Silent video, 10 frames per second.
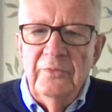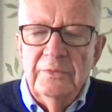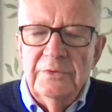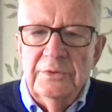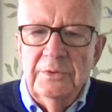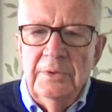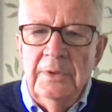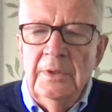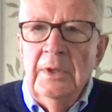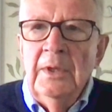future.
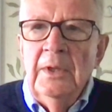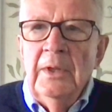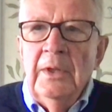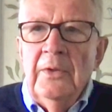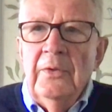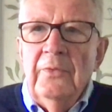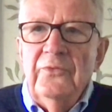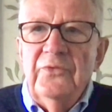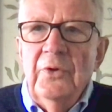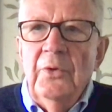
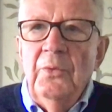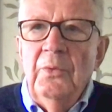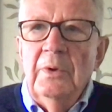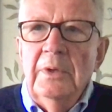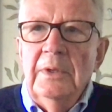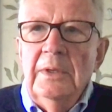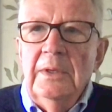So